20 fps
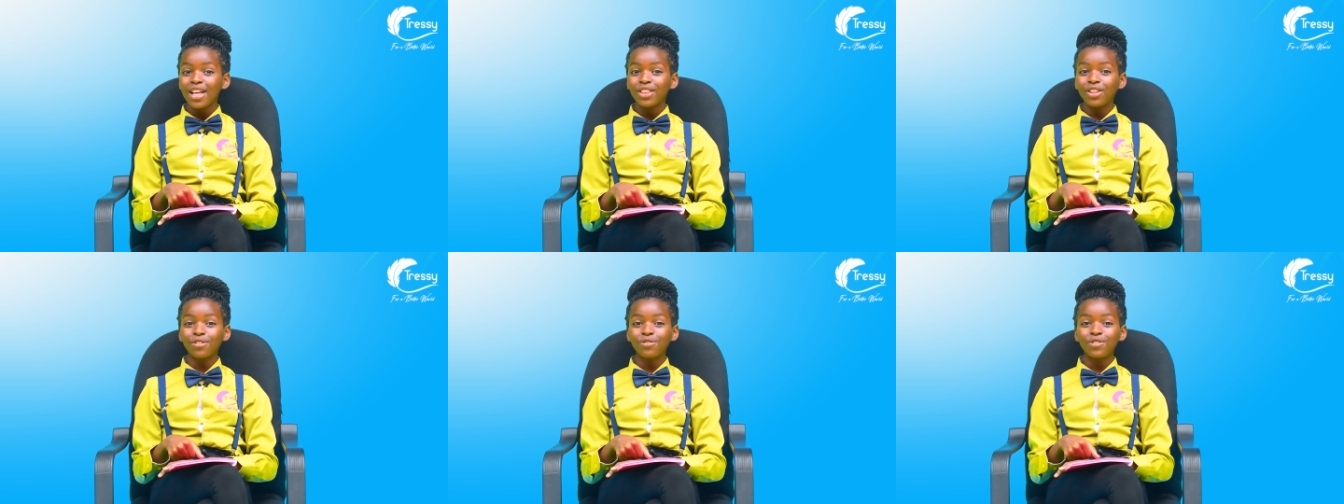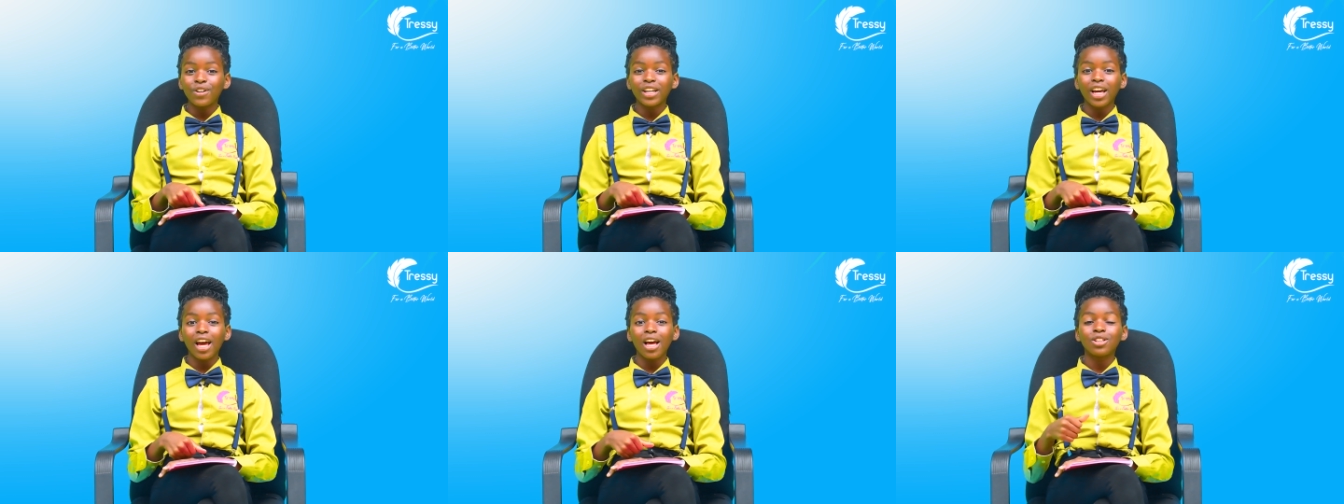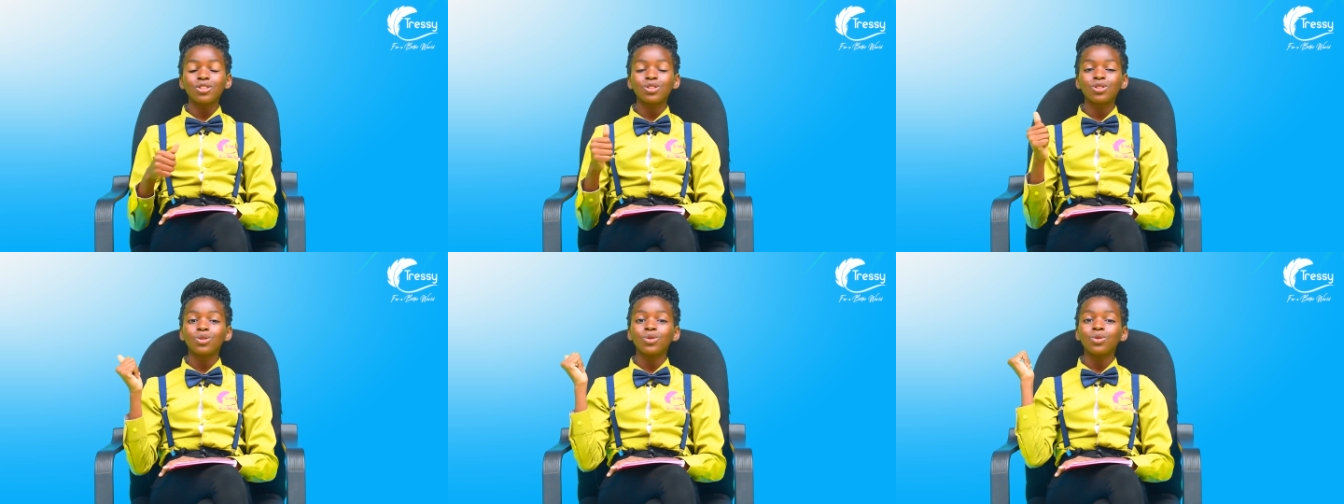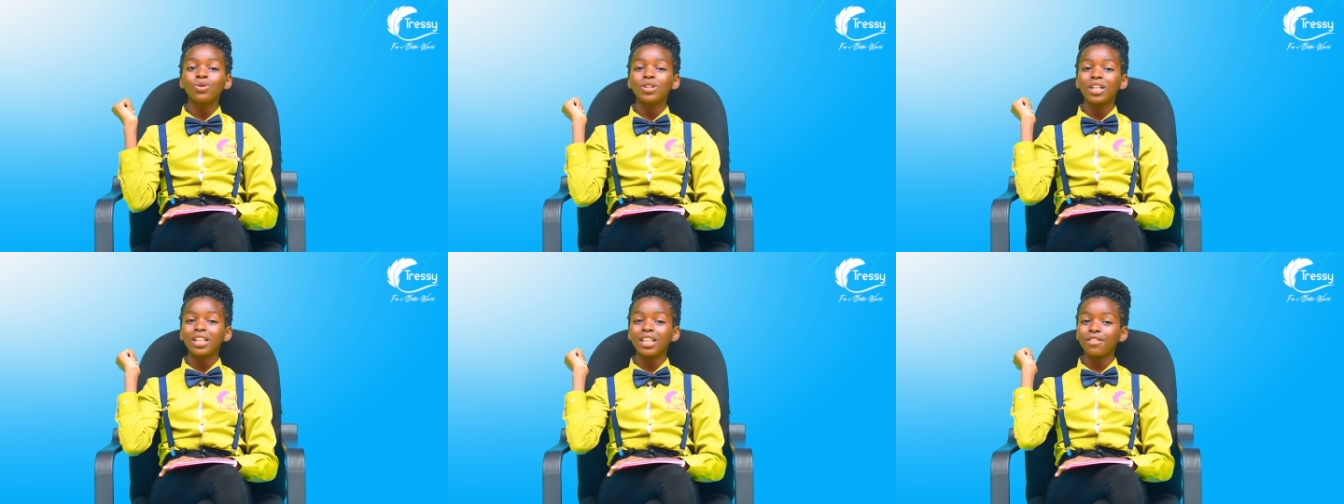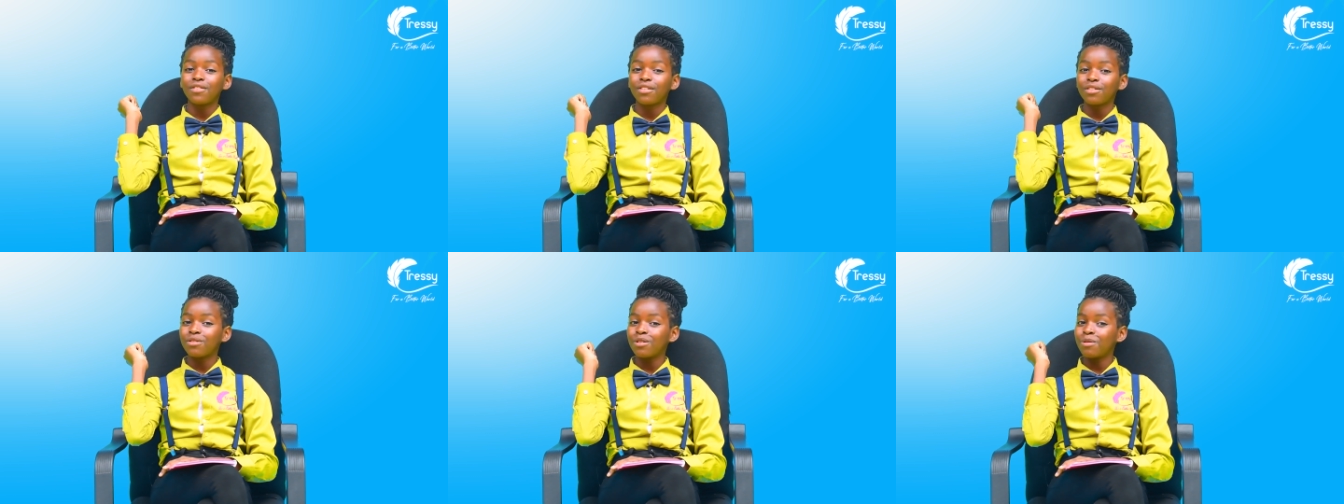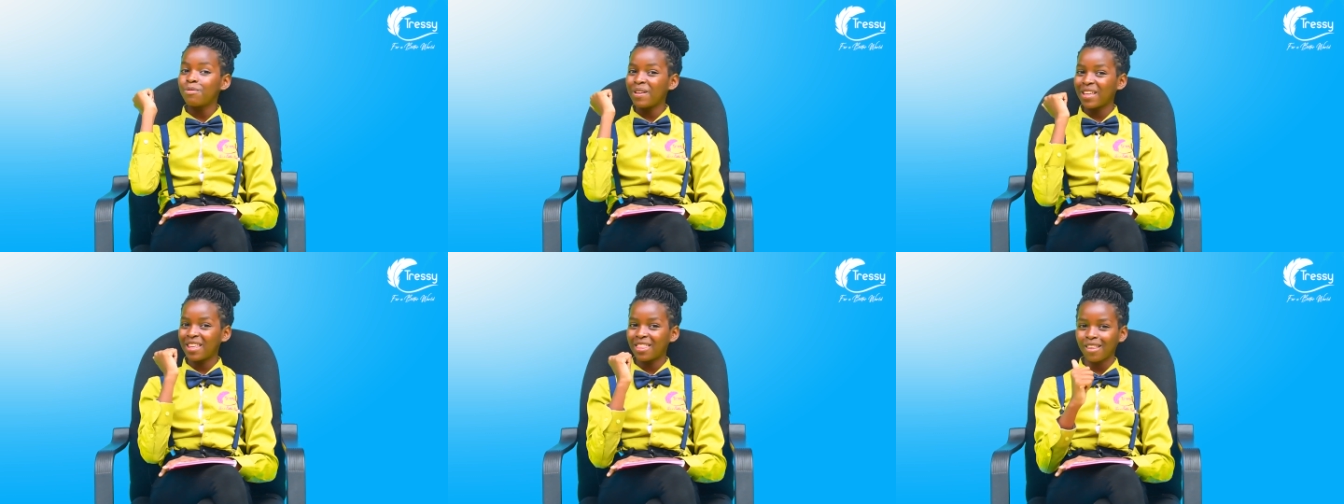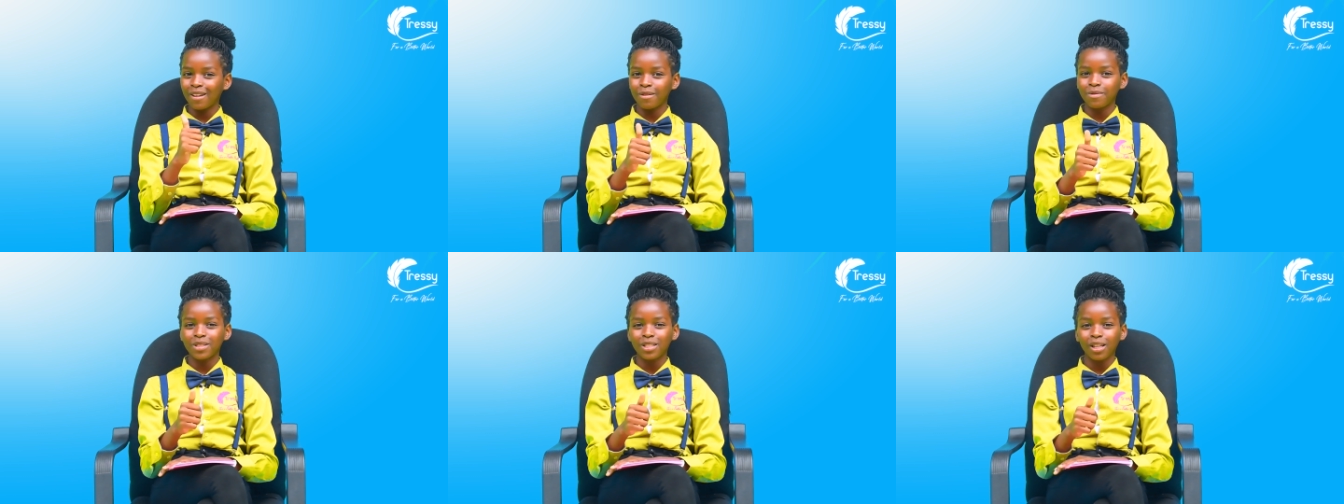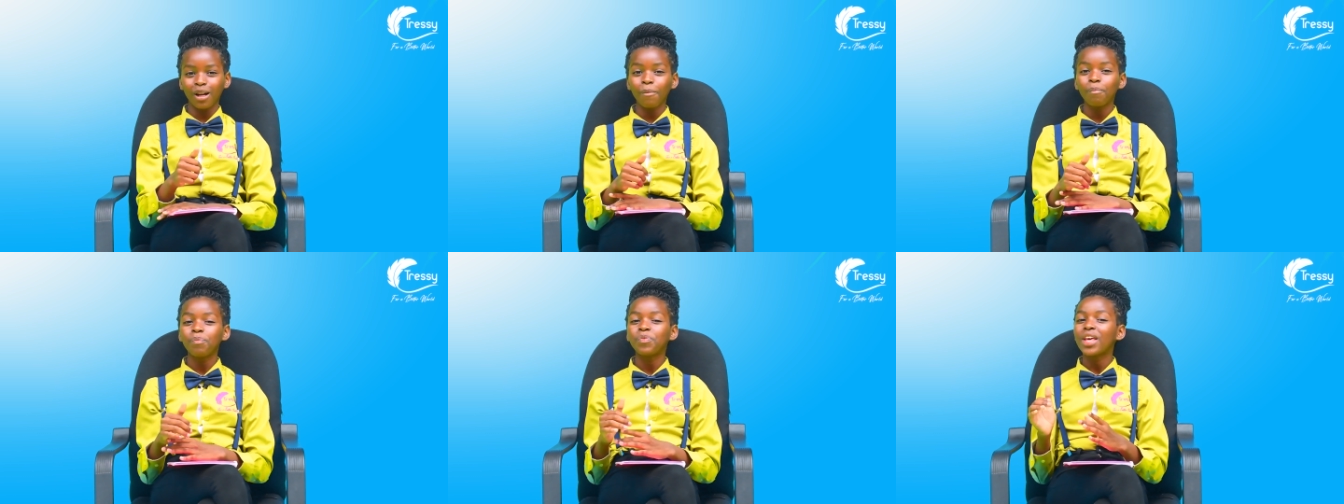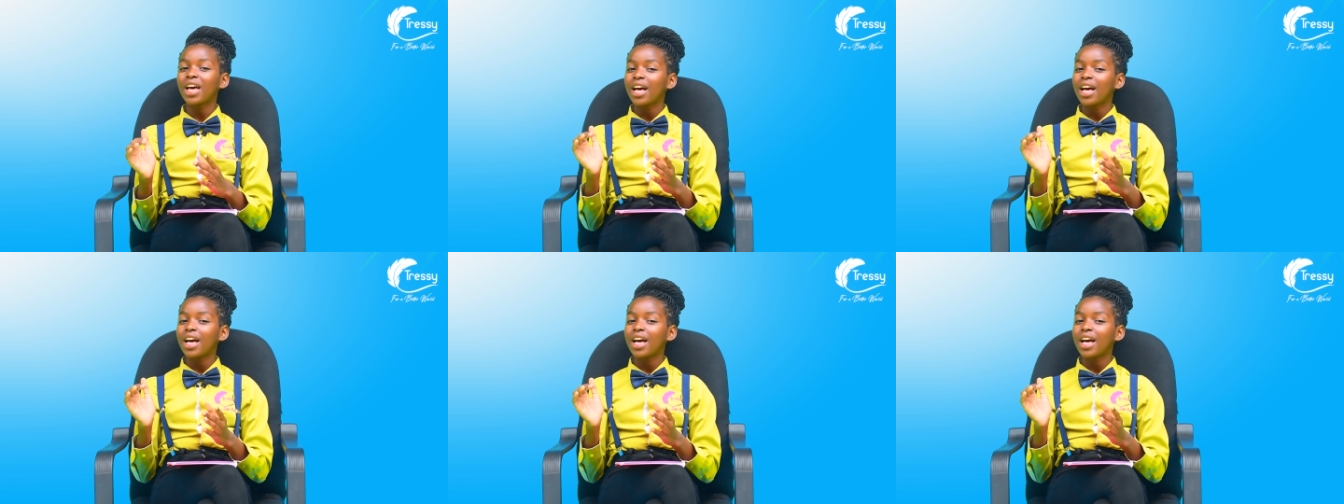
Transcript: don't forget to leave a very big thumbs up,